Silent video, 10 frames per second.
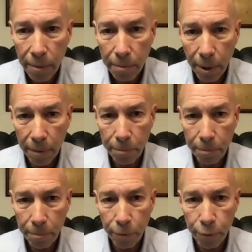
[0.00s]
But
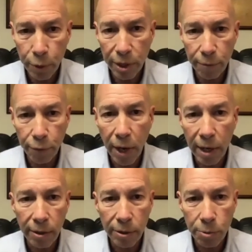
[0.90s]
before you can
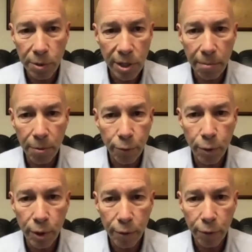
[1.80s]
file, as we said before, you
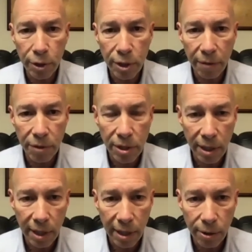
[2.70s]
first have to send
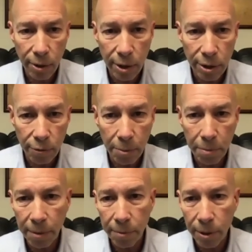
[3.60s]
out the hardship
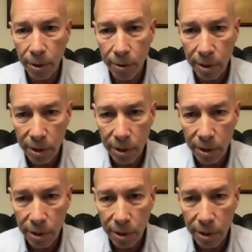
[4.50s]
repayment notice.